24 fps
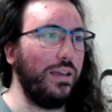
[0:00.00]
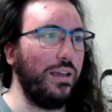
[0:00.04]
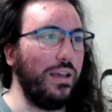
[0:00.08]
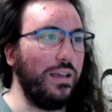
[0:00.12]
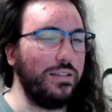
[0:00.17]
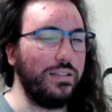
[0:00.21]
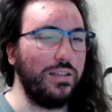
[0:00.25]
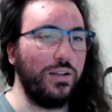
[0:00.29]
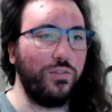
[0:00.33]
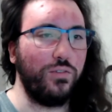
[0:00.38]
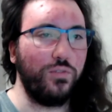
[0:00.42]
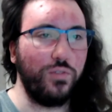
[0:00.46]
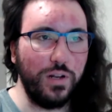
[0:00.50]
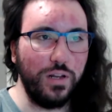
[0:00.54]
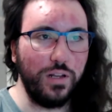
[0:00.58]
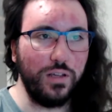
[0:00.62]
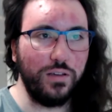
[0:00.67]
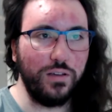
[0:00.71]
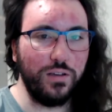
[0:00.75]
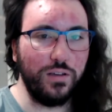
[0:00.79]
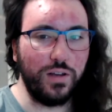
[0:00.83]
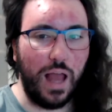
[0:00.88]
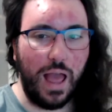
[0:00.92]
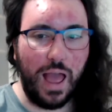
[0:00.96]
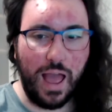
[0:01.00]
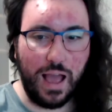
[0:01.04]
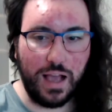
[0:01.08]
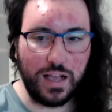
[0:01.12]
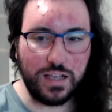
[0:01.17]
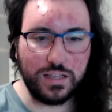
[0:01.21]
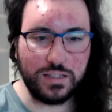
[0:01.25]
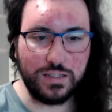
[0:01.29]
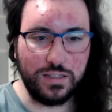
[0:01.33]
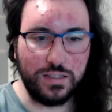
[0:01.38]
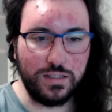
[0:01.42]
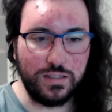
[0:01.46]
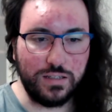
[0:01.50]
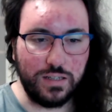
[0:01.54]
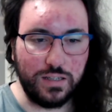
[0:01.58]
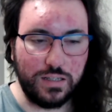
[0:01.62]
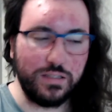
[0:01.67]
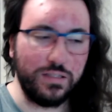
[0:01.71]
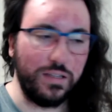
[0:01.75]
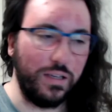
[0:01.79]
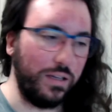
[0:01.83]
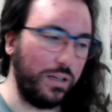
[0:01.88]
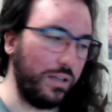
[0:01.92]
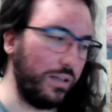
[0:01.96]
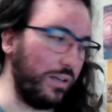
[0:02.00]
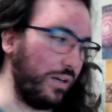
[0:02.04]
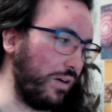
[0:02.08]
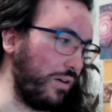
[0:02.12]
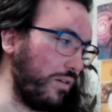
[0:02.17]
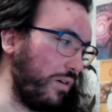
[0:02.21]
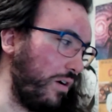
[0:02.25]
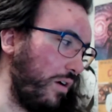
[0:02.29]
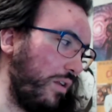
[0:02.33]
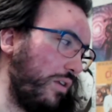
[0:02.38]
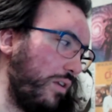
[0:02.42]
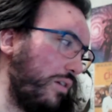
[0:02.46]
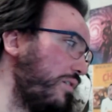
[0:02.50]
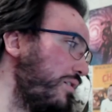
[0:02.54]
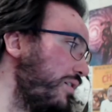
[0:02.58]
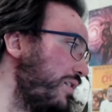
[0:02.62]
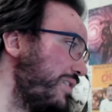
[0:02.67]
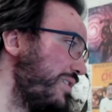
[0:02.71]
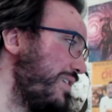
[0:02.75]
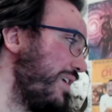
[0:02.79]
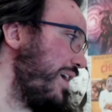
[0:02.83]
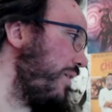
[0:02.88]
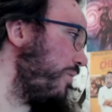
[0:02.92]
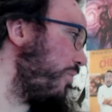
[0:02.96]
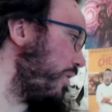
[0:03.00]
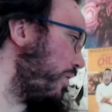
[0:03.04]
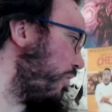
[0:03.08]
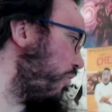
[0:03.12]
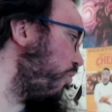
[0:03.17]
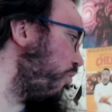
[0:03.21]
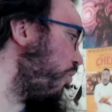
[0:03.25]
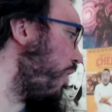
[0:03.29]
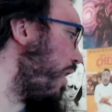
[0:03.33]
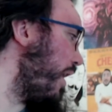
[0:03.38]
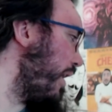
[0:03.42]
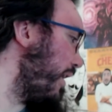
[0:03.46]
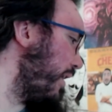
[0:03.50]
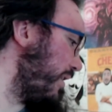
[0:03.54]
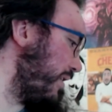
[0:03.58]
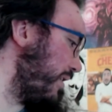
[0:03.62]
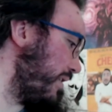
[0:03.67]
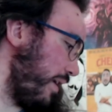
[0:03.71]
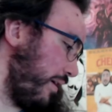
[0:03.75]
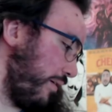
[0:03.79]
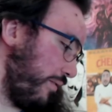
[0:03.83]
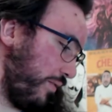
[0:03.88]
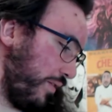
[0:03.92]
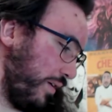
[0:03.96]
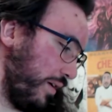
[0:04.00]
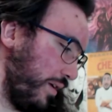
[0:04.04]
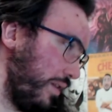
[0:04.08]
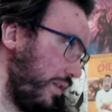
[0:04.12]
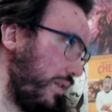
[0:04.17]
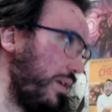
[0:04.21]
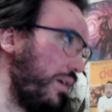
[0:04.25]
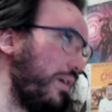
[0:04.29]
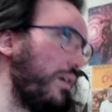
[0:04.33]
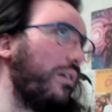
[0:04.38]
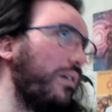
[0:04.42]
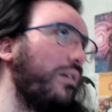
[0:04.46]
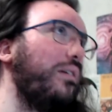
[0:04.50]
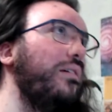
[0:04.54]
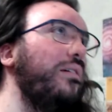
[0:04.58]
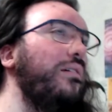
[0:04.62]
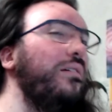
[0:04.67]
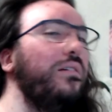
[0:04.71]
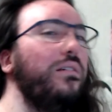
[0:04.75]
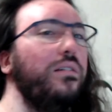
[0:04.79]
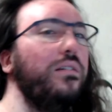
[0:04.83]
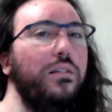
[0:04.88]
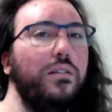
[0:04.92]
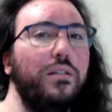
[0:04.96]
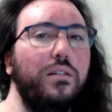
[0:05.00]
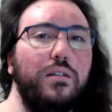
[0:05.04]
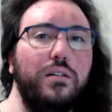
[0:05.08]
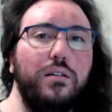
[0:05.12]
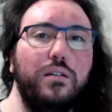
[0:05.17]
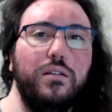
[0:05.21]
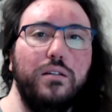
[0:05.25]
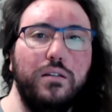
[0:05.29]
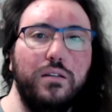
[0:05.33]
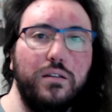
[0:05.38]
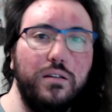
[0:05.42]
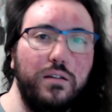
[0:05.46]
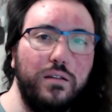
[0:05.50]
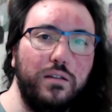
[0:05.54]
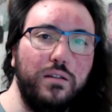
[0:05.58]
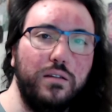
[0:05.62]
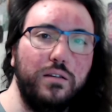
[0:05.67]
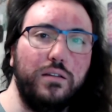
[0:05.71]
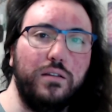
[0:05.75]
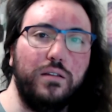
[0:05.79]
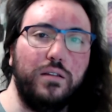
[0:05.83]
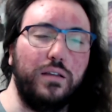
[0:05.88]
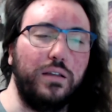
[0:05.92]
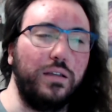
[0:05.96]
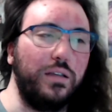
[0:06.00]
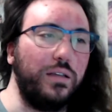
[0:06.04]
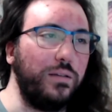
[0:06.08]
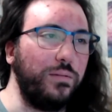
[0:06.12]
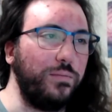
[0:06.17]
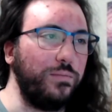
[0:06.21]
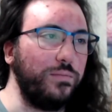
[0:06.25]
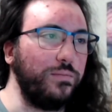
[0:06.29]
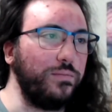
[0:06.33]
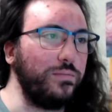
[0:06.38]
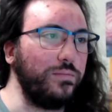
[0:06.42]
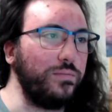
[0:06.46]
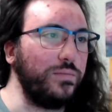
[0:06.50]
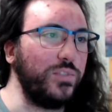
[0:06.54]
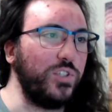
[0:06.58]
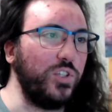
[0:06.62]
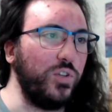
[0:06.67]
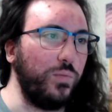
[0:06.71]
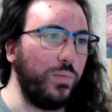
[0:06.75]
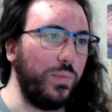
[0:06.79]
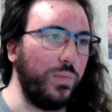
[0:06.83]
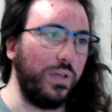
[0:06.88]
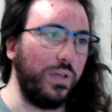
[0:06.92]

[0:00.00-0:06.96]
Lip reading: It's a really good accent and secondary color. The same with white, I feel like. To me.